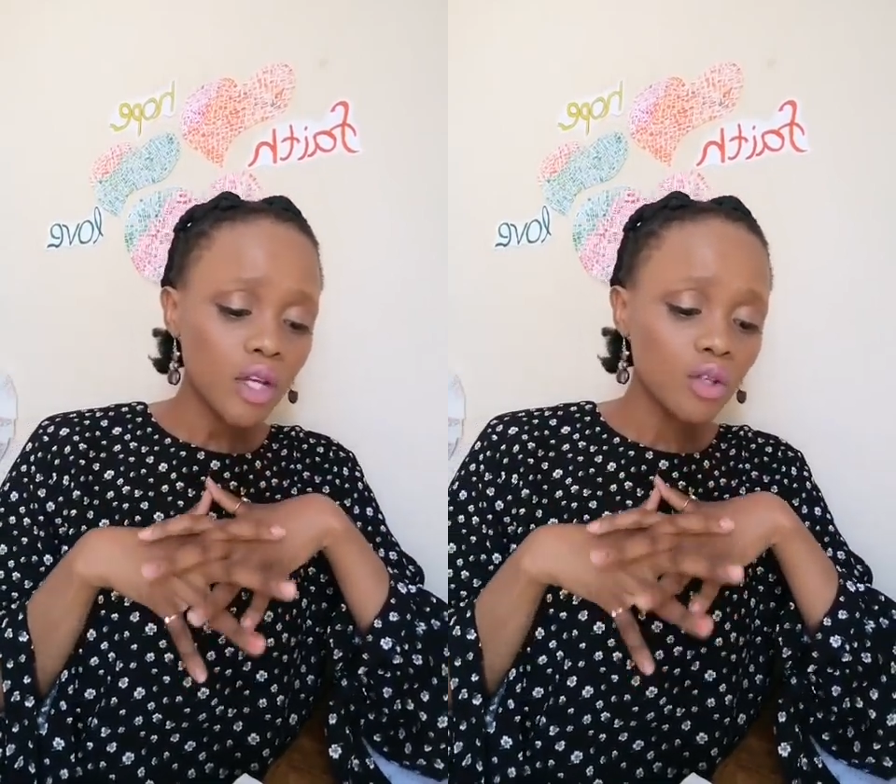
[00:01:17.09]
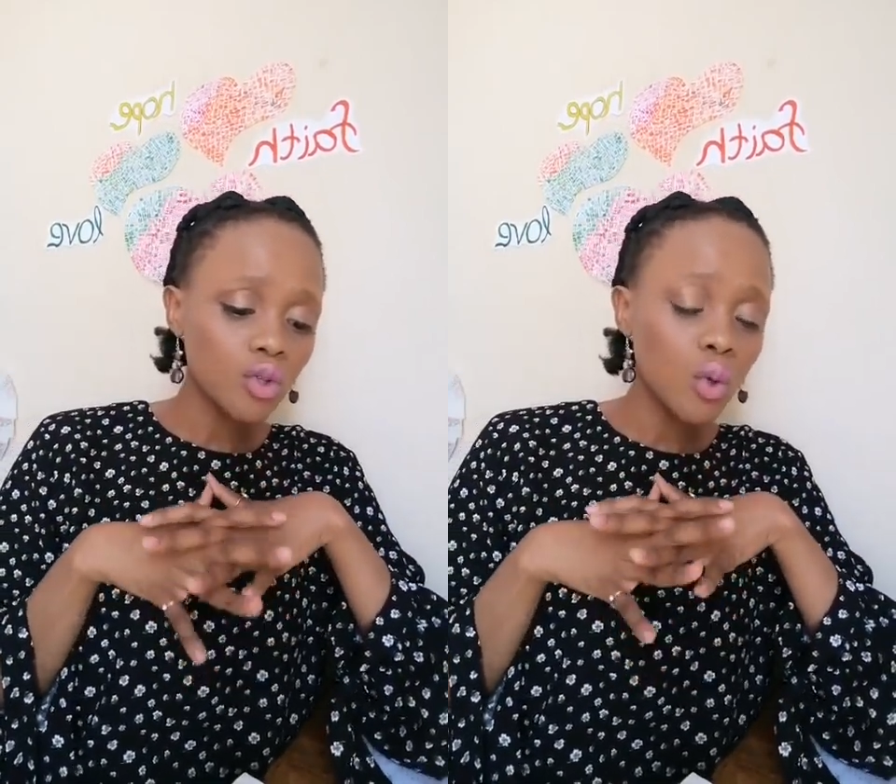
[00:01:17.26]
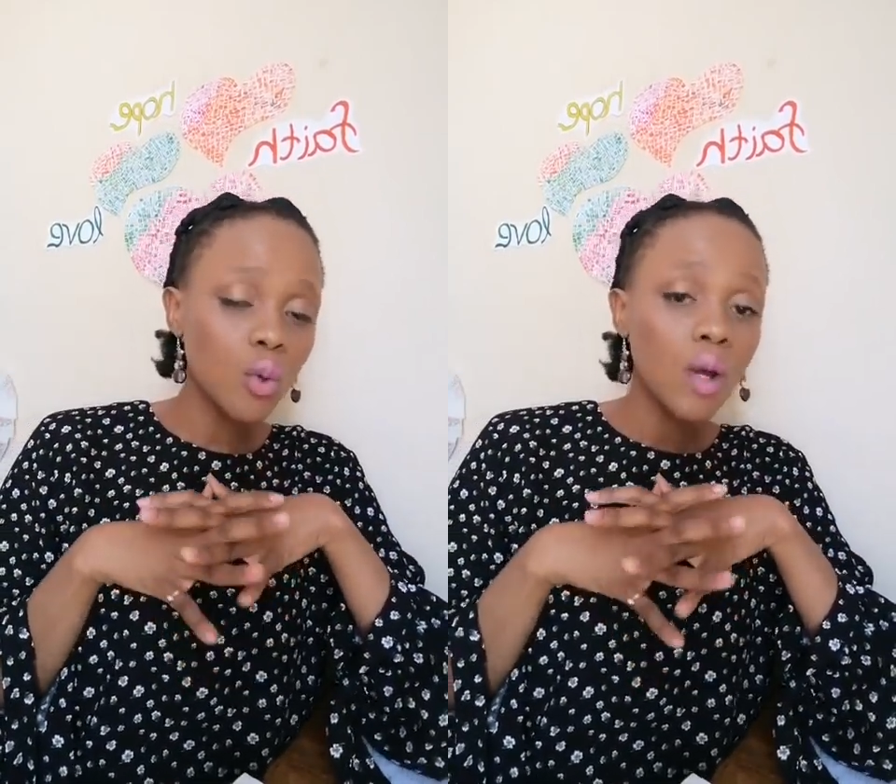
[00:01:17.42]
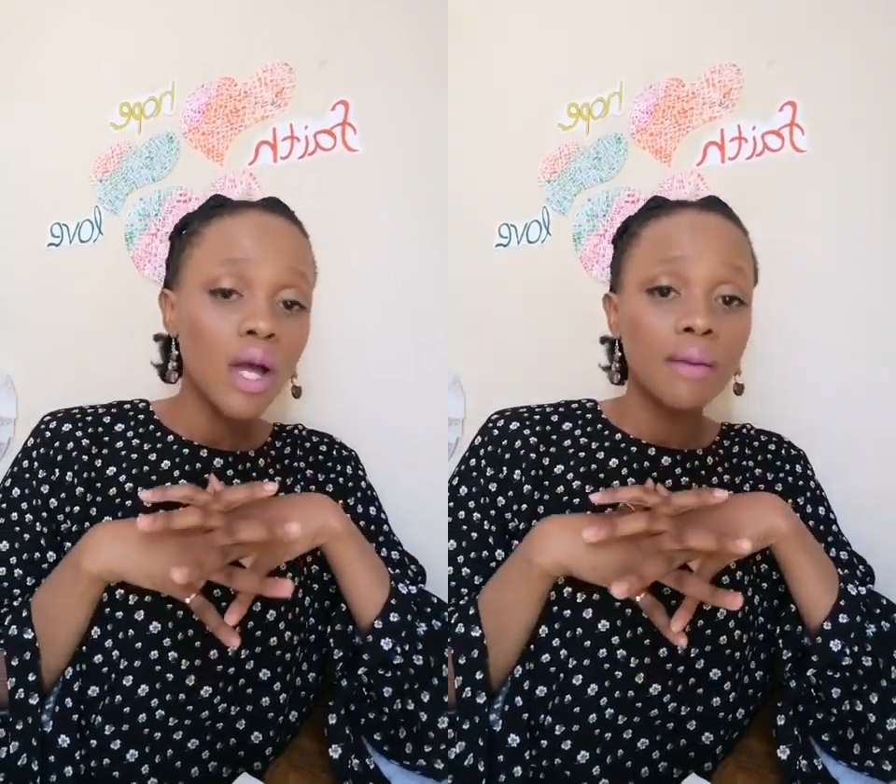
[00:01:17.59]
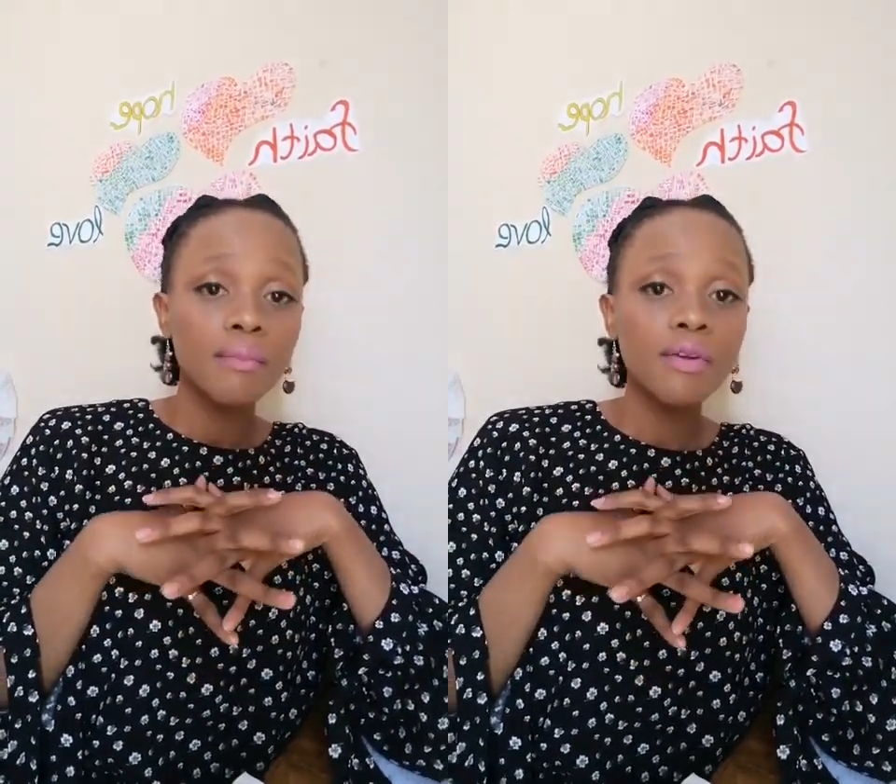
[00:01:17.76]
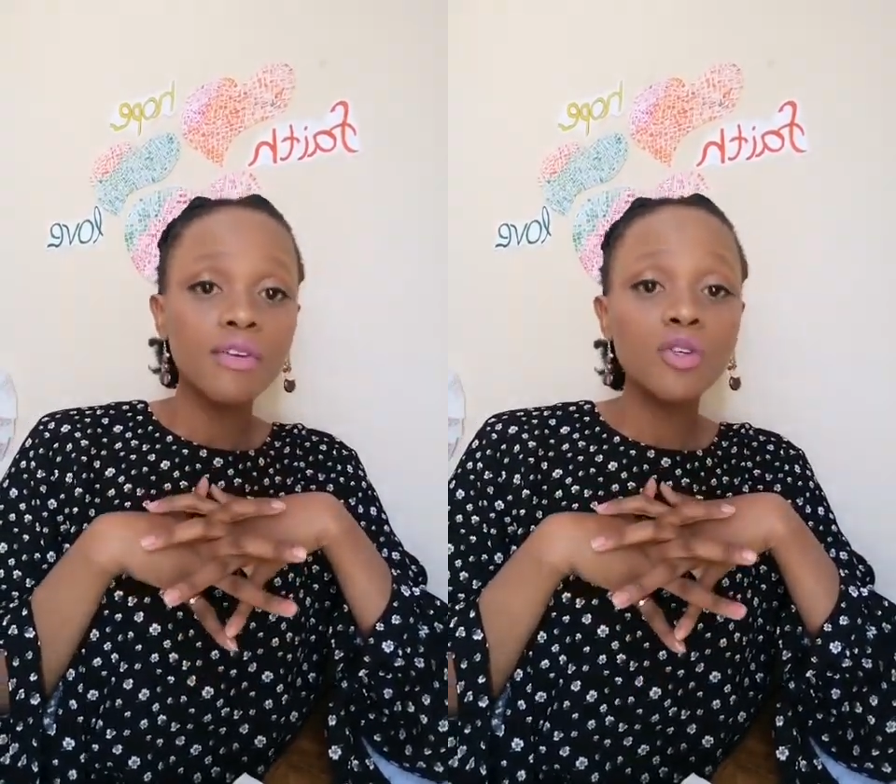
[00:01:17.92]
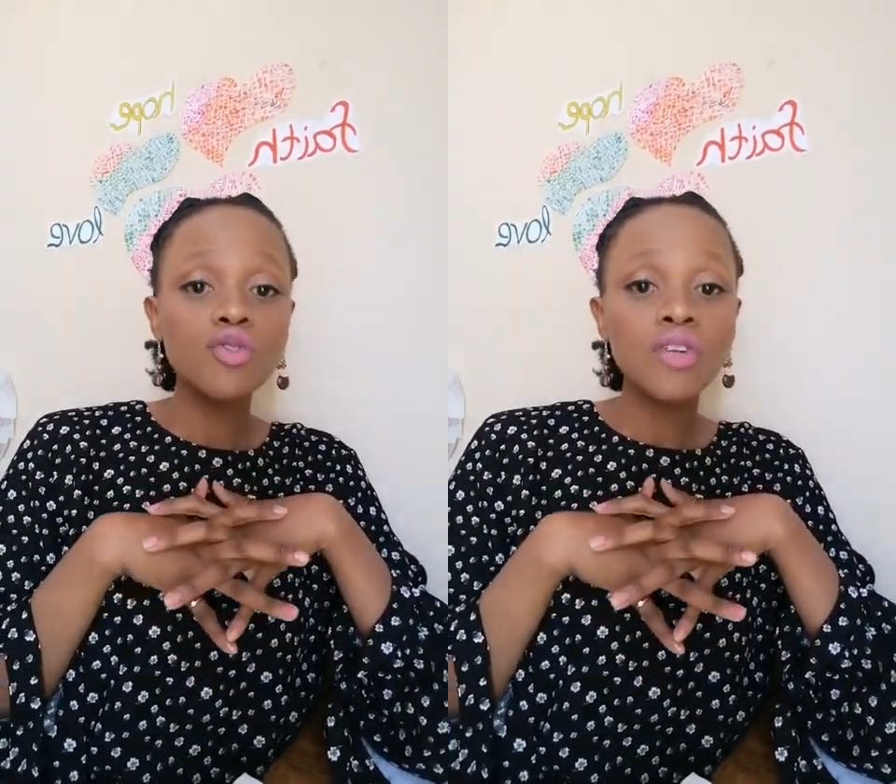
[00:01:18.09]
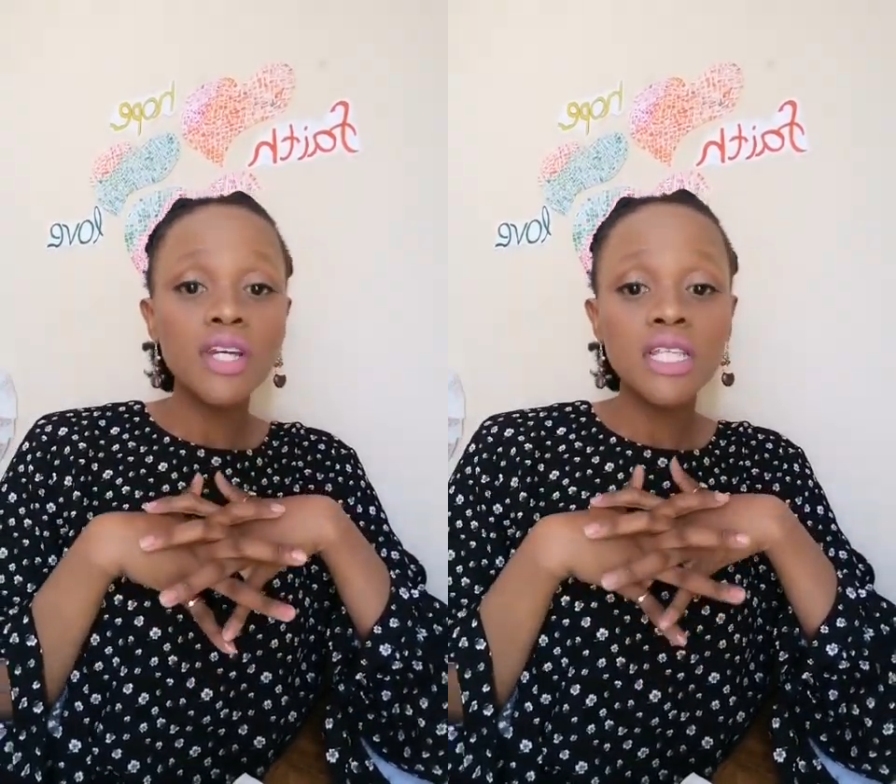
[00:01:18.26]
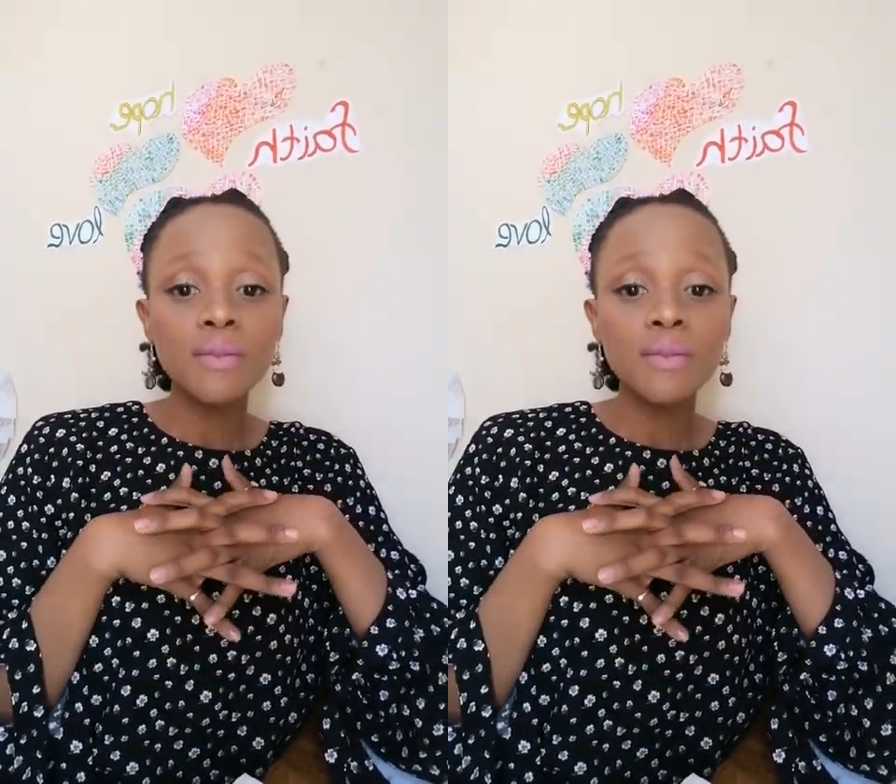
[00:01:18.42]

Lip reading: So, Mary Who's Ready